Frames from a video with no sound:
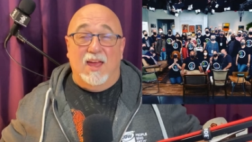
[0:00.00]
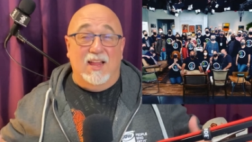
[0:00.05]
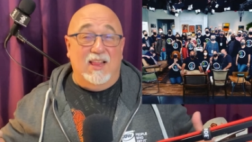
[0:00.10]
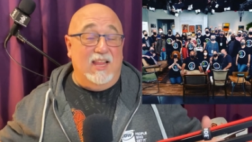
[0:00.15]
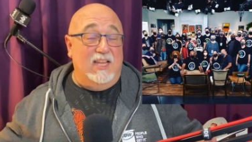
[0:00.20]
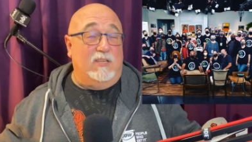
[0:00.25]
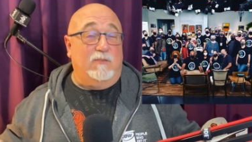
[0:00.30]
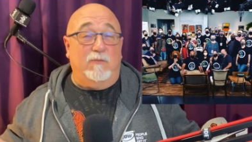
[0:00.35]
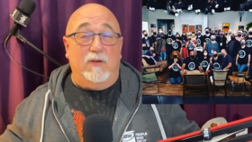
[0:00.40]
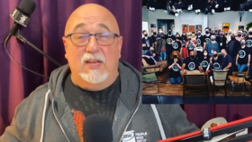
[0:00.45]
And
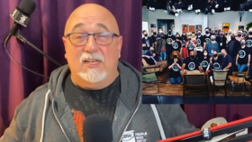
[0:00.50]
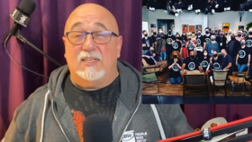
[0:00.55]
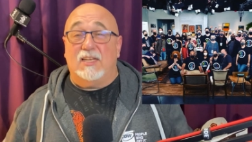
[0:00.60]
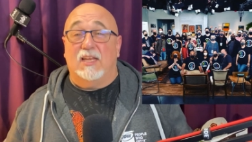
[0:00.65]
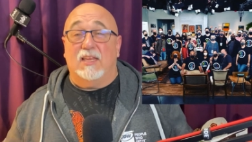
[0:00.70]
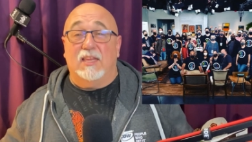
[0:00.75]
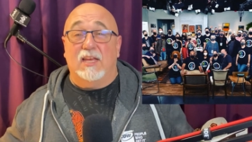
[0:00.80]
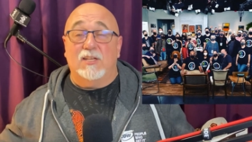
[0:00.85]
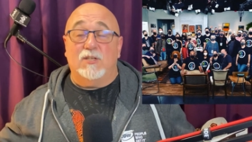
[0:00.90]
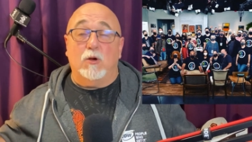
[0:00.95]
let's face
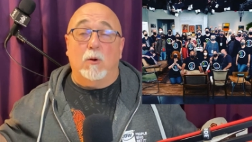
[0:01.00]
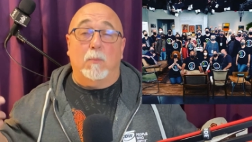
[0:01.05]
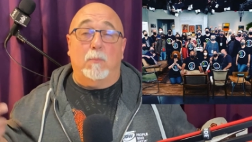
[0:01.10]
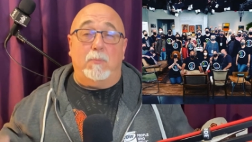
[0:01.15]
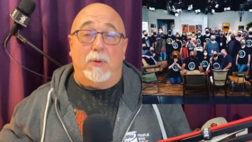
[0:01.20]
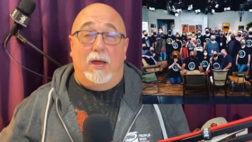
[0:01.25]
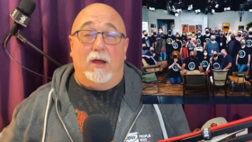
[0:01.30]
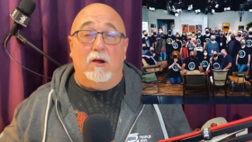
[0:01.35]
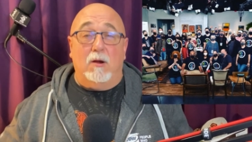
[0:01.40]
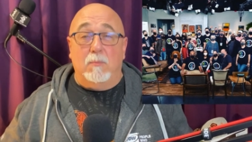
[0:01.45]
it, these are
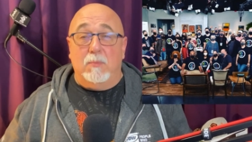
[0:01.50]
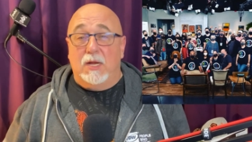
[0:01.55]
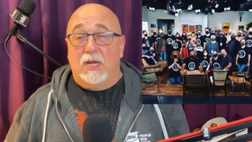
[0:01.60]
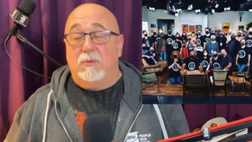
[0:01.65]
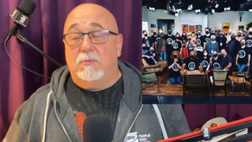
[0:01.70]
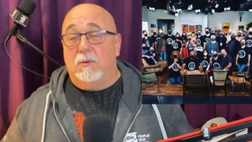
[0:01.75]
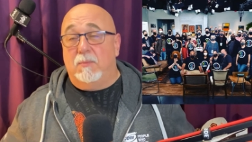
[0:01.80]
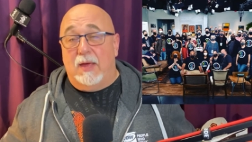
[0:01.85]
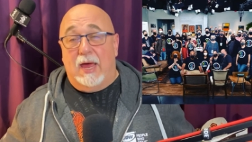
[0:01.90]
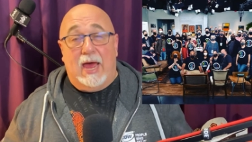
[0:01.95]
bare
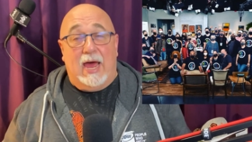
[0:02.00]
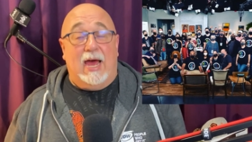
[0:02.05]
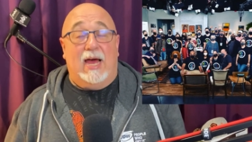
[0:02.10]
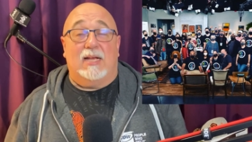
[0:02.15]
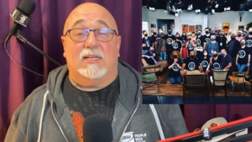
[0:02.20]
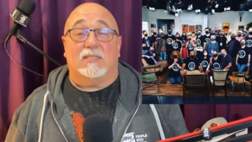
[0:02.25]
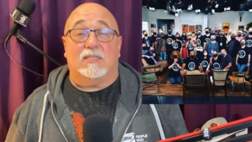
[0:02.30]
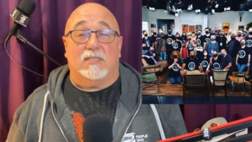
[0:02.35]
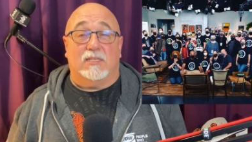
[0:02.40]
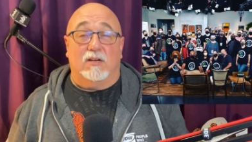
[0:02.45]
minimum
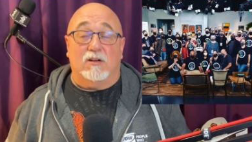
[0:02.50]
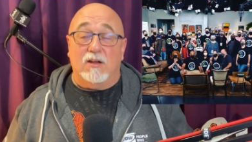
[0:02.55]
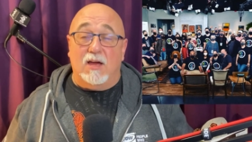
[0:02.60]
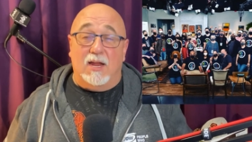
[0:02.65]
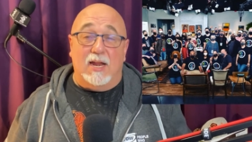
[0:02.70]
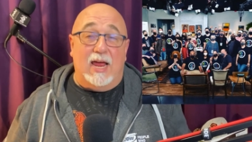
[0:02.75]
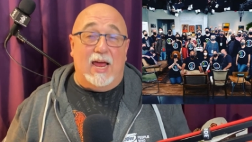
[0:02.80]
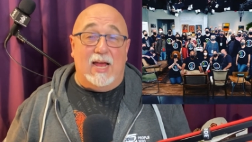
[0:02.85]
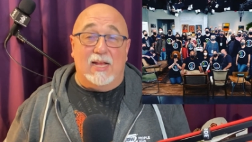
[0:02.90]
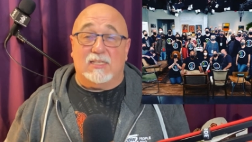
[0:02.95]
asks. They're
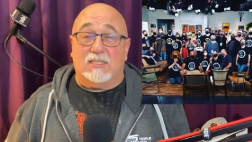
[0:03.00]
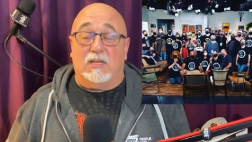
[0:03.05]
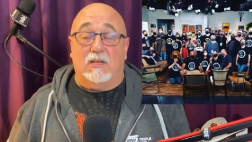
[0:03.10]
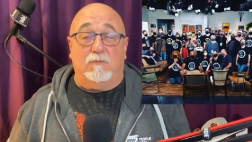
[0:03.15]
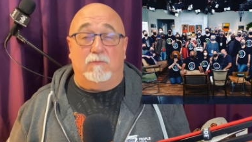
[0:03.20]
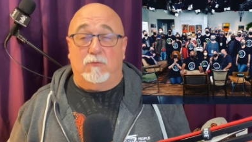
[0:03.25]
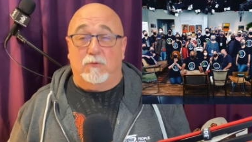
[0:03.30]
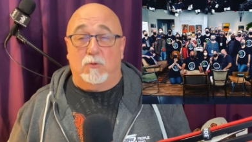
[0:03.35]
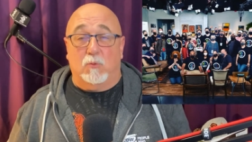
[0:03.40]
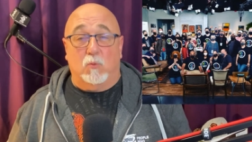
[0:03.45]
not
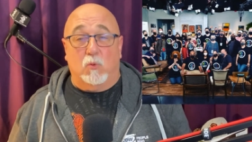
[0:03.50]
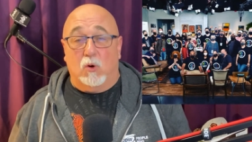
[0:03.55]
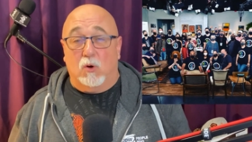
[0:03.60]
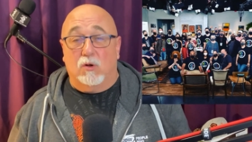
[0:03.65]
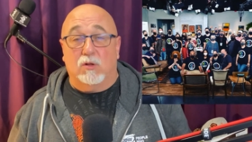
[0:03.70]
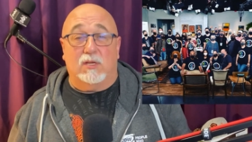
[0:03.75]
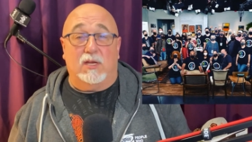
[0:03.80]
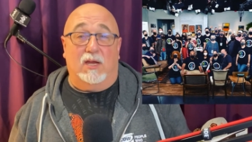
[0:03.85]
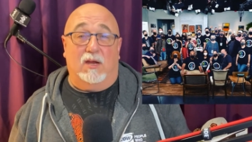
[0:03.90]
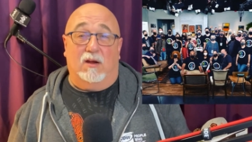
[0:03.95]
asking for the
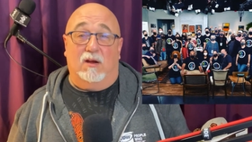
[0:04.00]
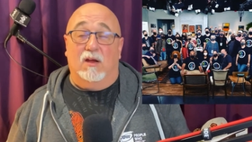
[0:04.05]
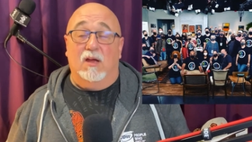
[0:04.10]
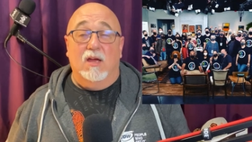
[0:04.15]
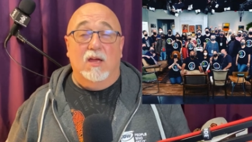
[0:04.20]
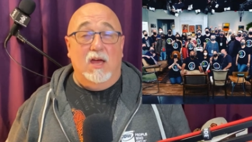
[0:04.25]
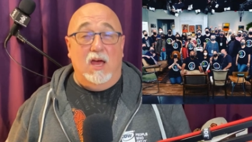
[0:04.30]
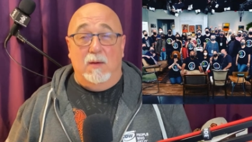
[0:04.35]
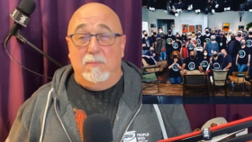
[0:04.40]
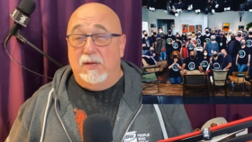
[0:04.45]
world here.
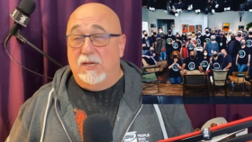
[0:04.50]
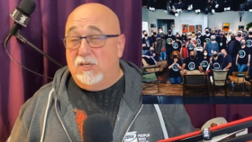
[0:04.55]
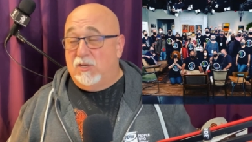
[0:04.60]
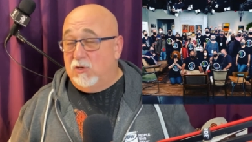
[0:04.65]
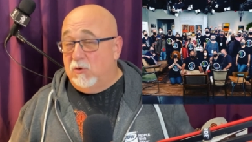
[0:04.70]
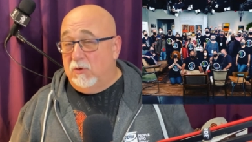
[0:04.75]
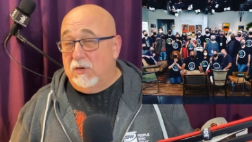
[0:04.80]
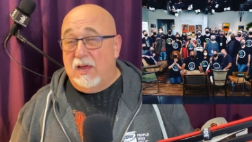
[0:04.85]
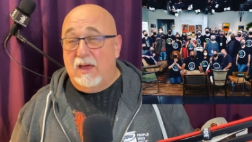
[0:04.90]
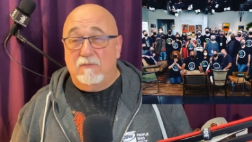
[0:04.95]
I mean,
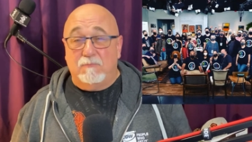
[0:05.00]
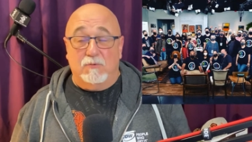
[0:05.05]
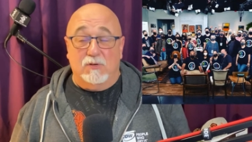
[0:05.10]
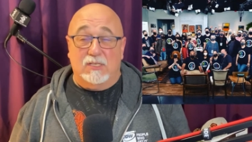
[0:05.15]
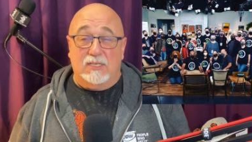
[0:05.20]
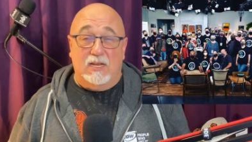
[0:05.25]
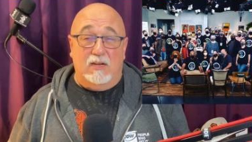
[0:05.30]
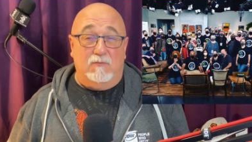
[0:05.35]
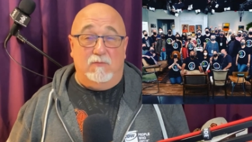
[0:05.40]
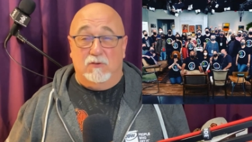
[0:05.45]

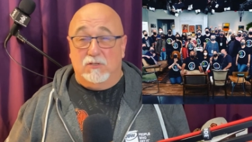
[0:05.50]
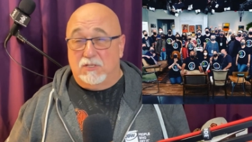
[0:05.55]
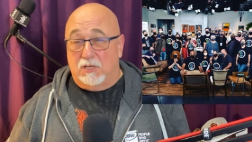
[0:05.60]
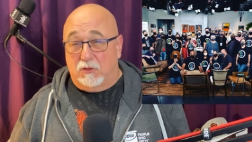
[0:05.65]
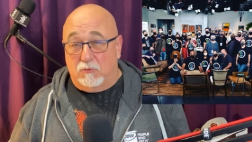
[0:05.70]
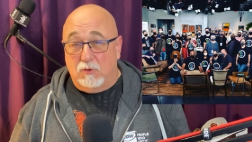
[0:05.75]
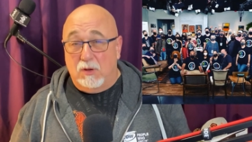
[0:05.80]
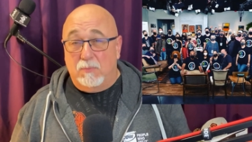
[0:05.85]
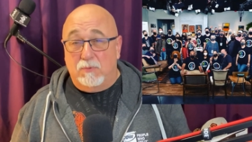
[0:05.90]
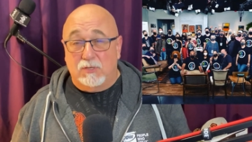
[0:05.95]
2.5% versus
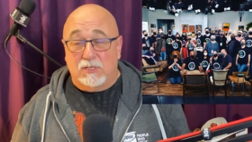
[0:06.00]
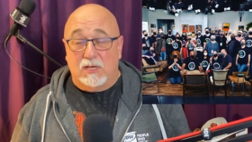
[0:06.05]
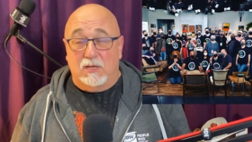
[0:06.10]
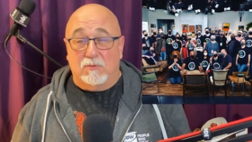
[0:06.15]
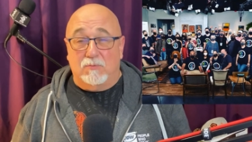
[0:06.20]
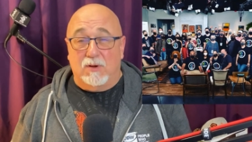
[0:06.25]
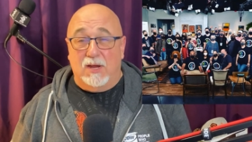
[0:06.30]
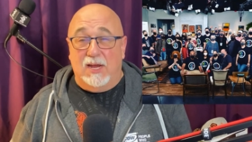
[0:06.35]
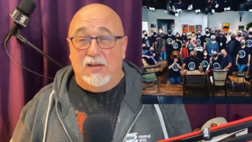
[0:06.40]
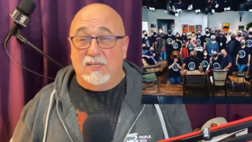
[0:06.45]
a
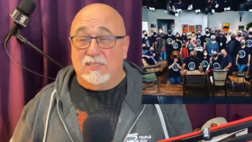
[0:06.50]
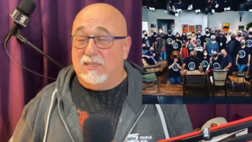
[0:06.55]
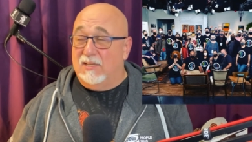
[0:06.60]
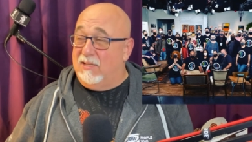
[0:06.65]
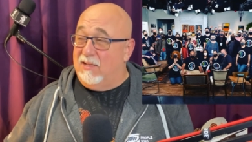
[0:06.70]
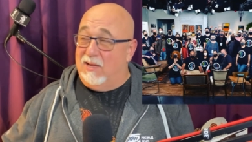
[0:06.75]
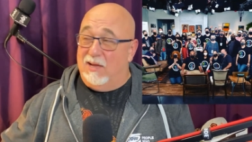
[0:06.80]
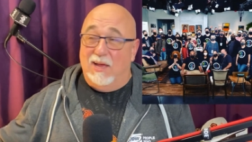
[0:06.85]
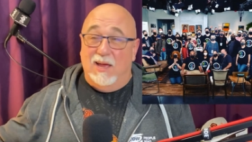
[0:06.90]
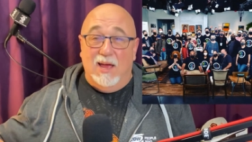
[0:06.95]
3% raise
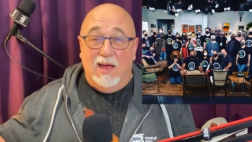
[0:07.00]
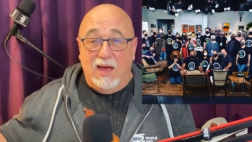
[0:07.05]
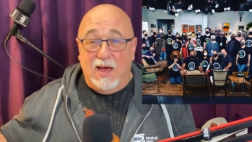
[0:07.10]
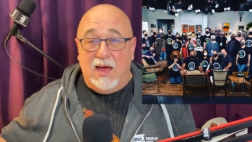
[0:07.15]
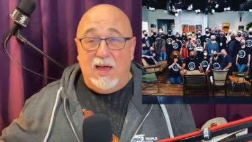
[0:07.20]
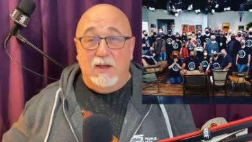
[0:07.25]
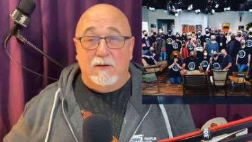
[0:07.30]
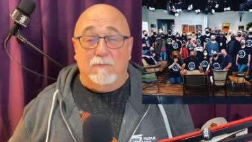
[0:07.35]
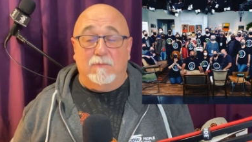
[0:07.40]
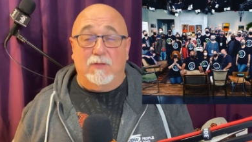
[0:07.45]
in the
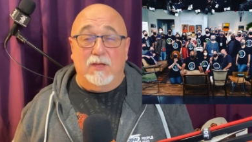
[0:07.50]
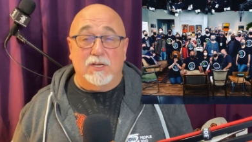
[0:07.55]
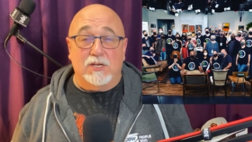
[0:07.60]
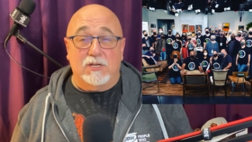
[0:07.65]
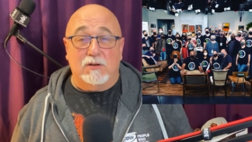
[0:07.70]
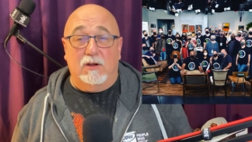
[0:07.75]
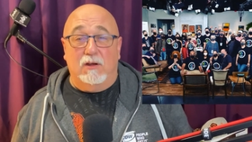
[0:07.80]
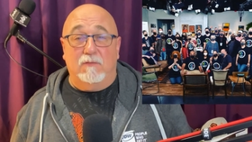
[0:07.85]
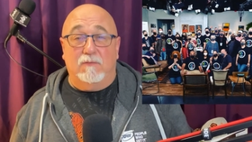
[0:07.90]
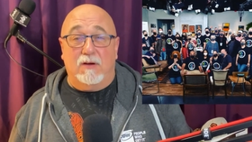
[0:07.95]
high
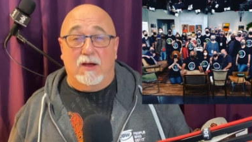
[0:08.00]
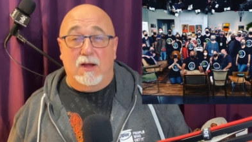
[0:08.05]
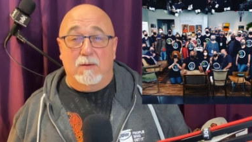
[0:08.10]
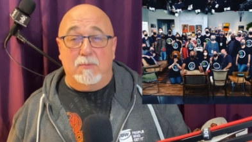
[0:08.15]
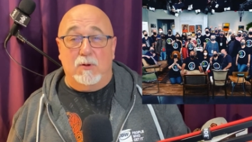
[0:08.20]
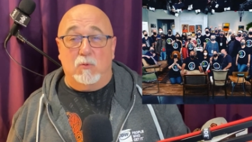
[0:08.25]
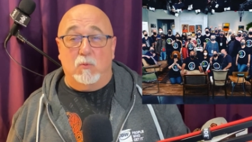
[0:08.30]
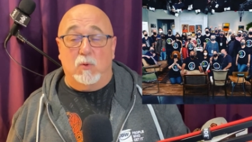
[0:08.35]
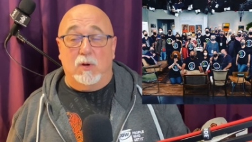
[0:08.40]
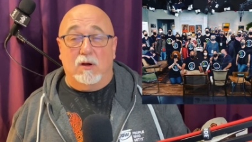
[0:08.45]
inflationary
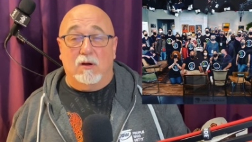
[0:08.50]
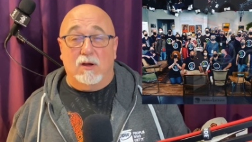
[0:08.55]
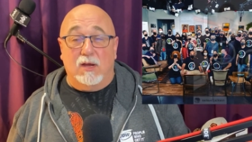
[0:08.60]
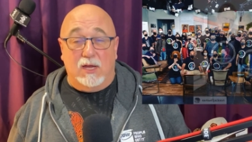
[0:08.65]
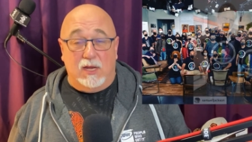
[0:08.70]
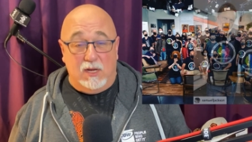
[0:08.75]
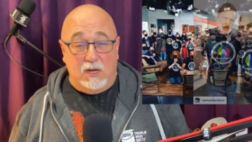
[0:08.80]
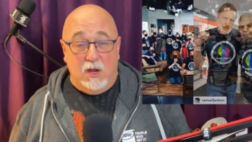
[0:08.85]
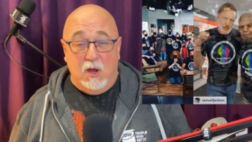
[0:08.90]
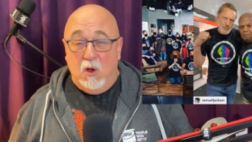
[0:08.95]
environment we're
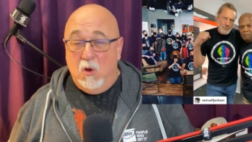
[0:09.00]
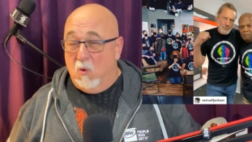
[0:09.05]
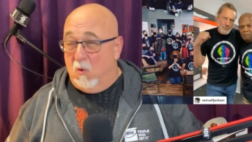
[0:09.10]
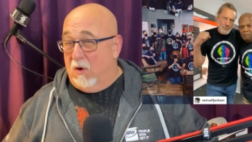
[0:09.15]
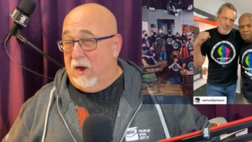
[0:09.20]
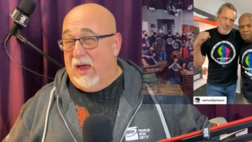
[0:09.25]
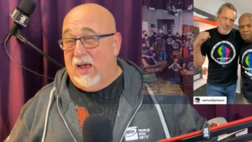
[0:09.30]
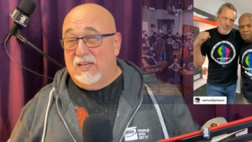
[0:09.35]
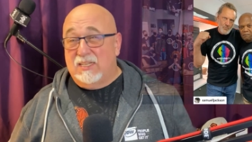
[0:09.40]
in, or